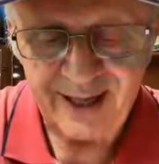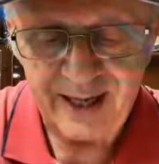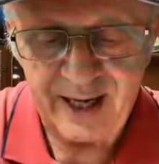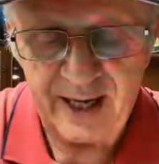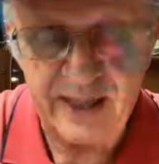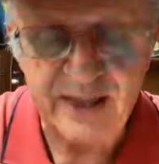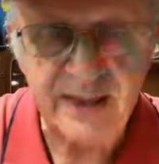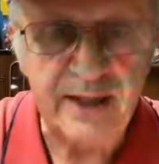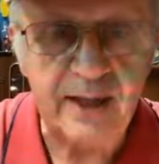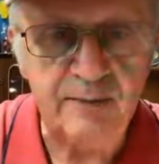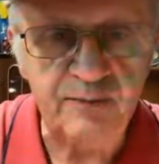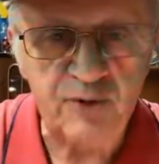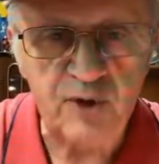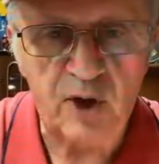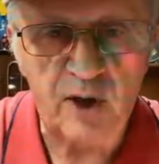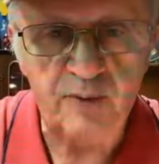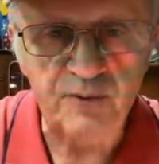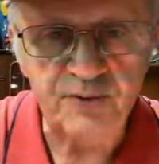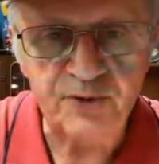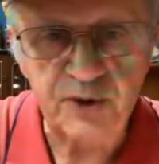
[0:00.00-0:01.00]
at
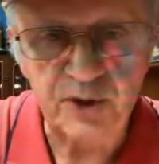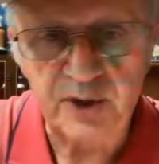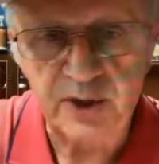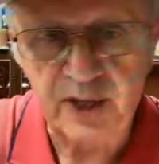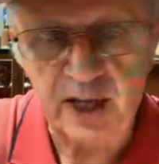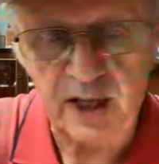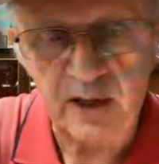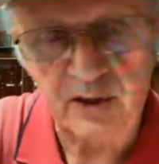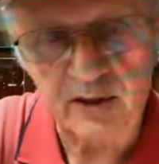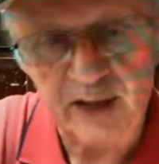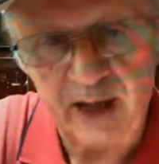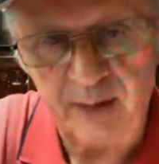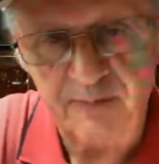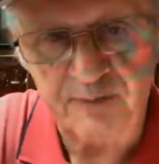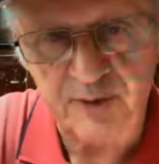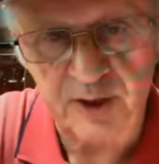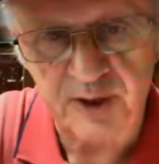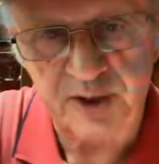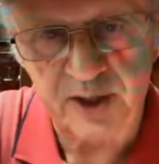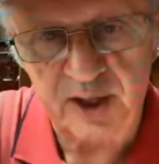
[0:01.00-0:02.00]
sometimes you cannot
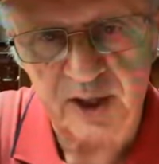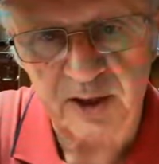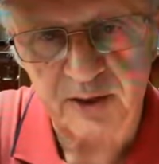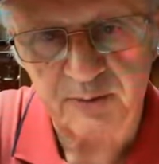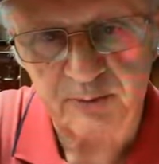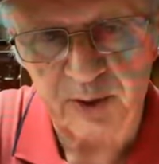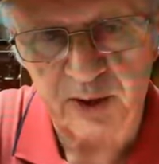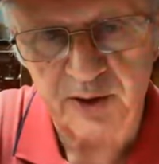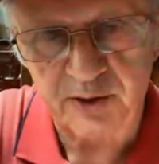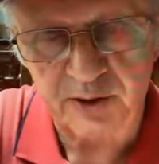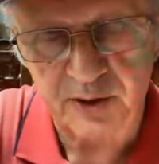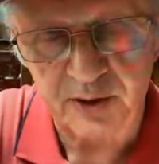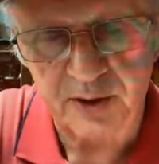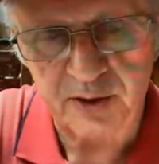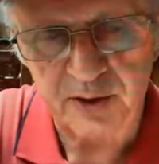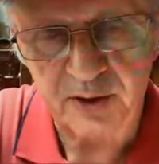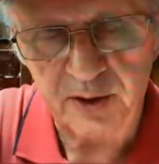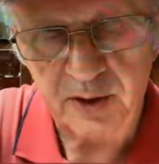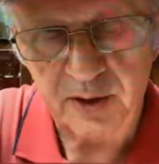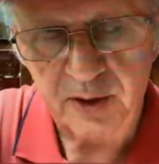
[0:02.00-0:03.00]
capture the
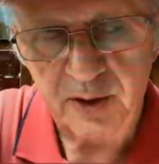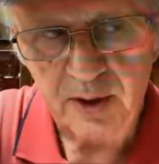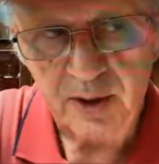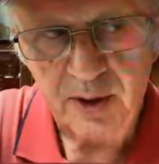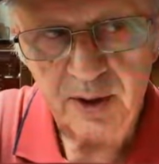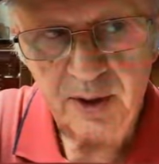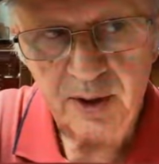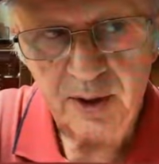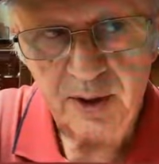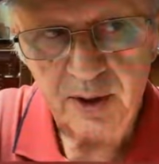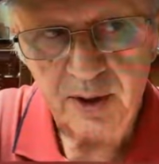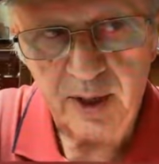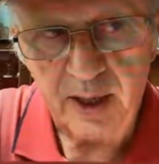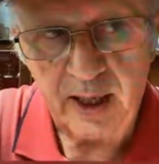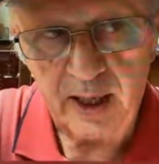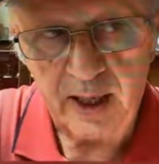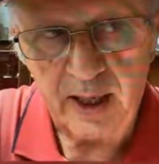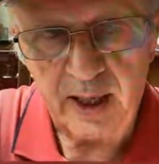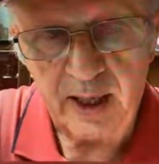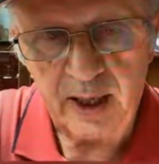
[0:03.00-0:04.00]
expression
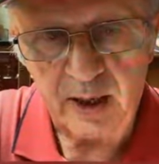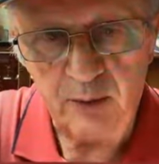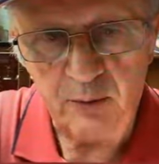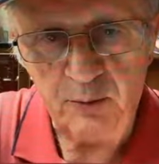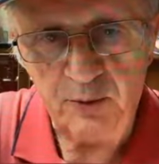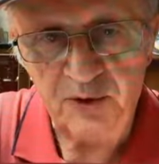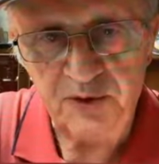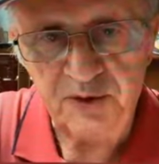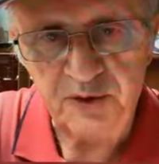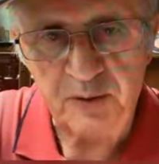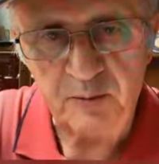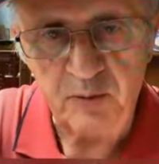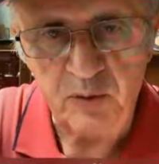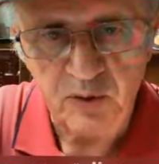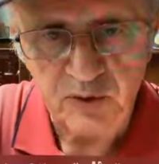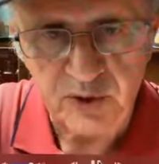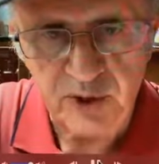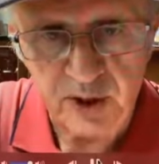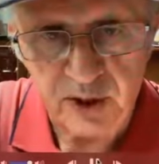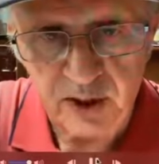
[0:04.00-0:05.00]
uh, with the
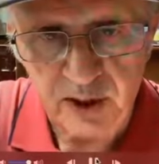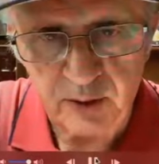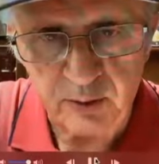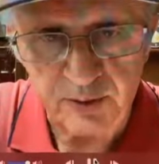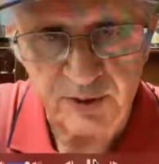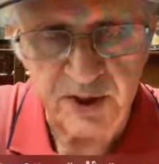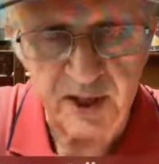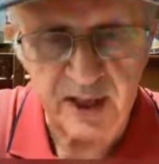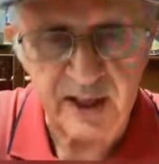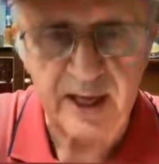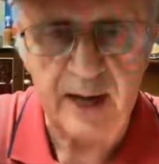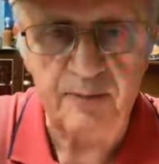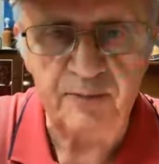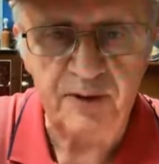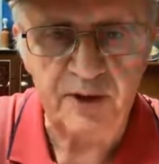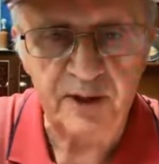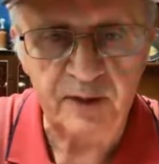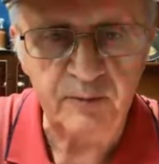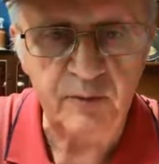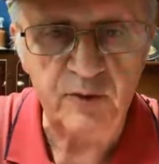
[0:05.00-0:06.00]
music, with the
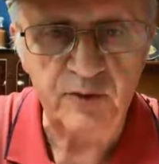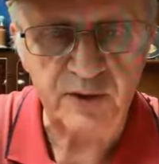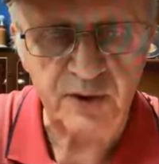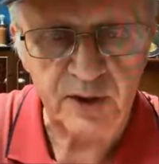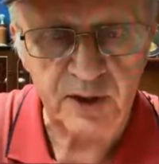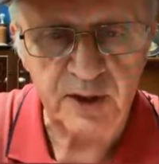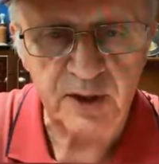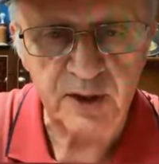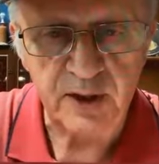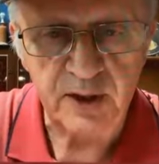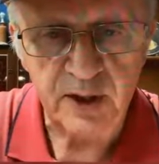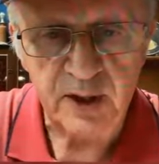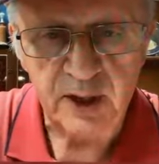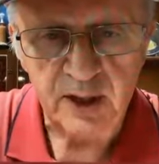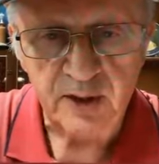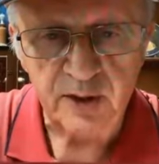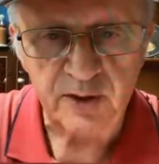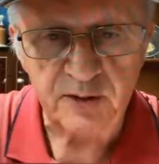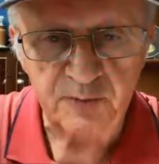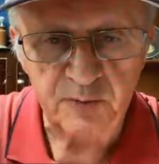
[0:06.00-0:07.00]
accompanying music,
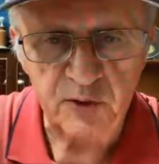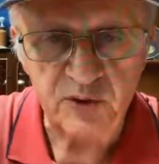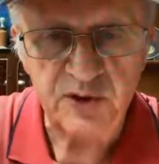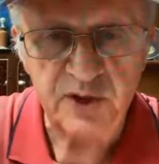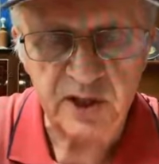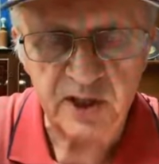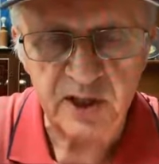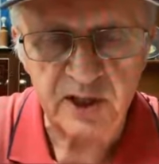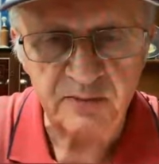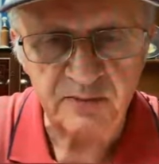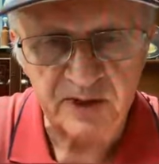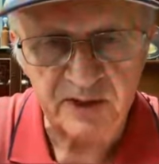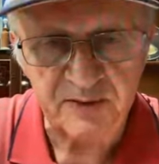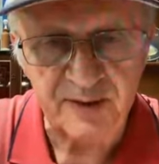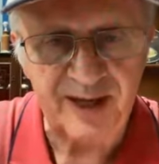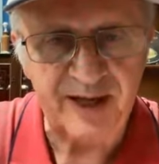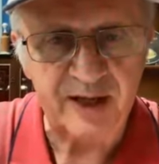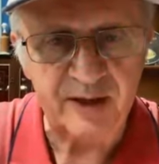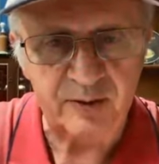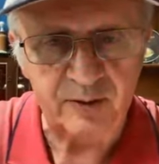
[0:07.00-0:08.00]
because music is
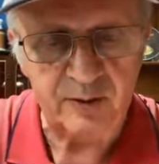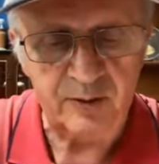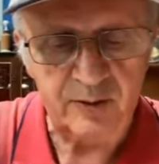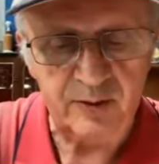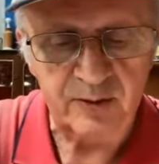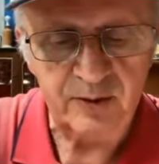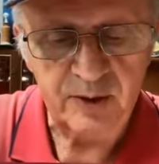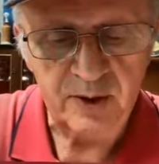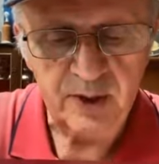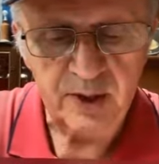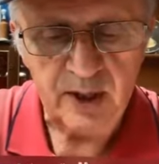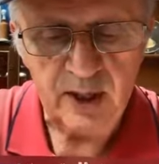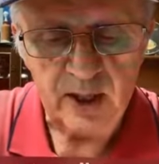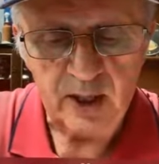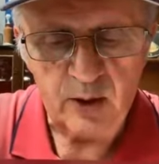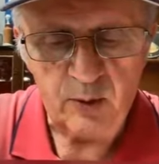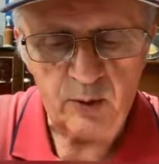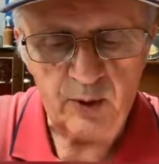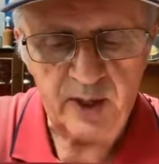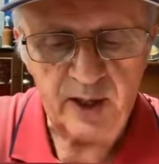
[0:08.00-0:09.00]
methodical,
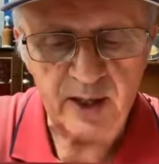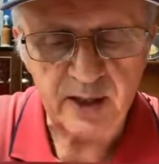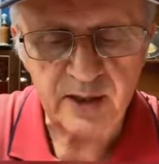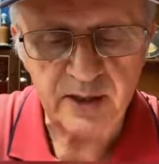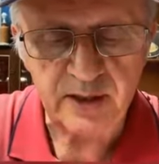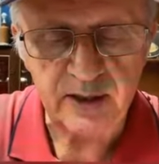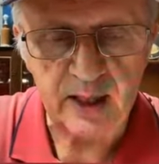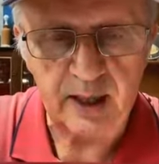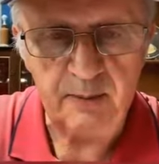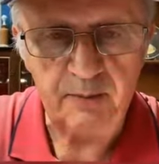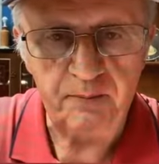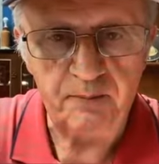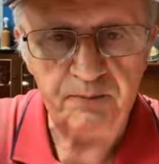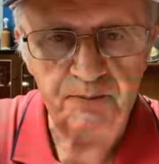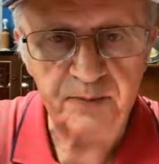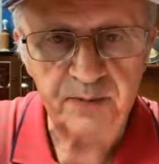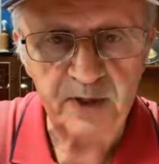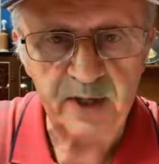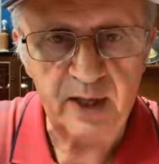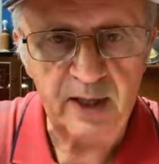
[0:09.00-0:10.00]
whereas um,
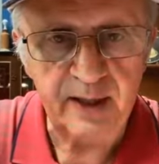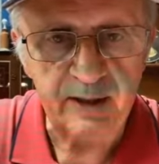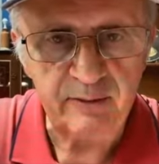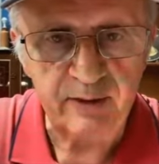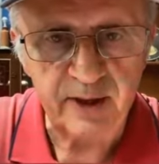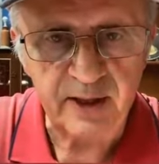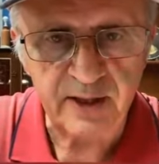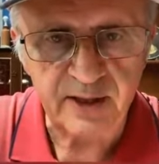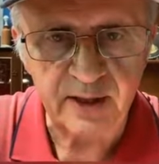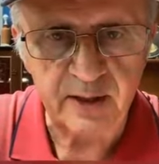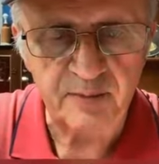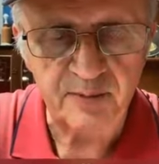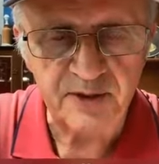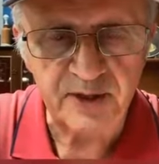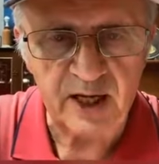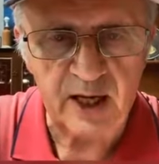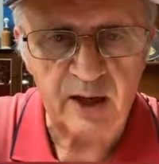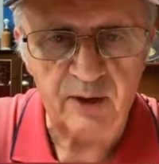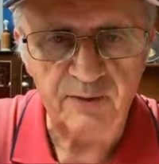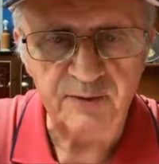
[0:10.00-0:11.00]
the lyrics
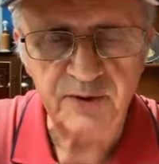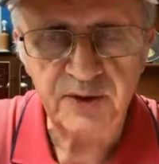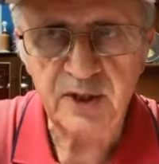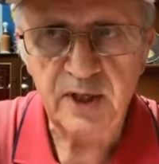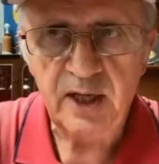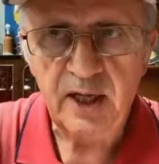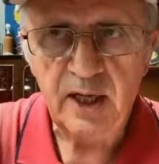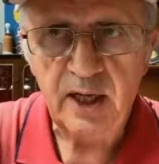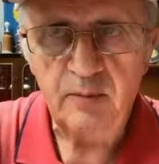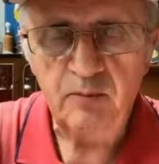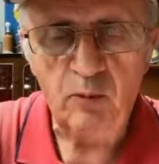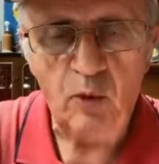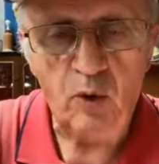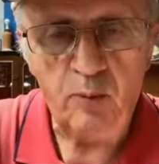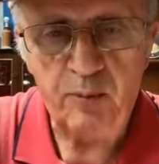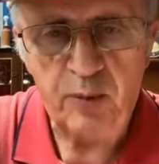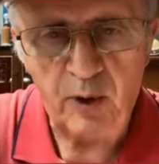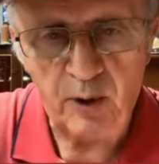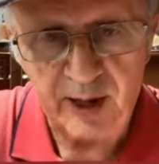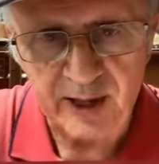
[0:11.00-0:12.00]
themselves more
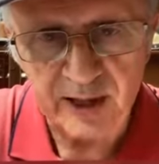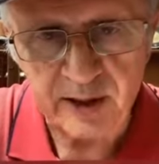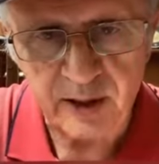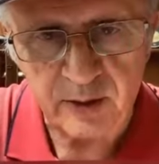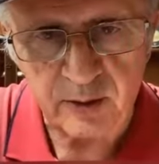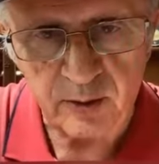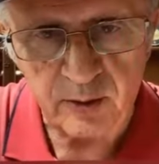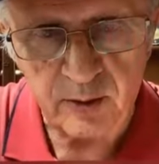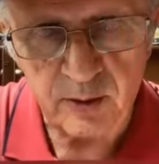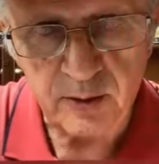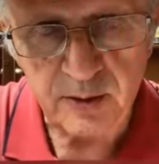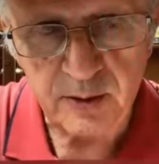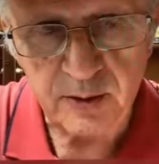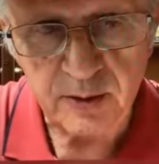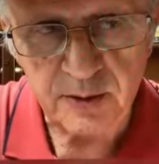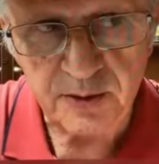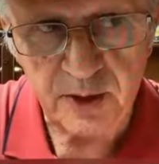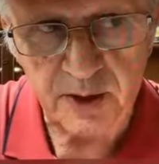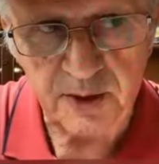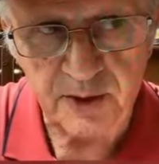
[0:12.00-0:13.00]
poetical.
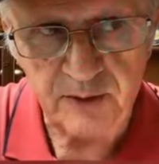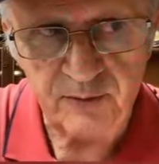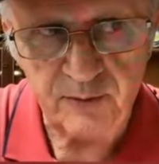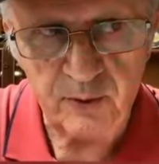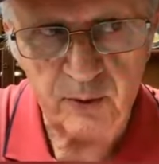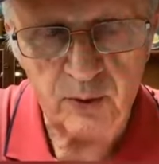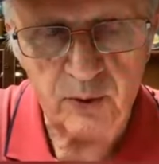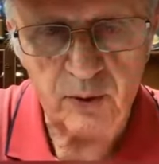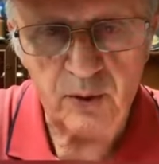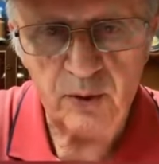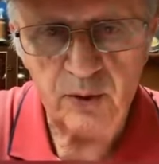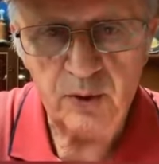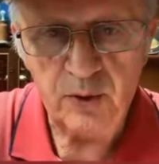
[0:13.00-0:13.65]
So therefore,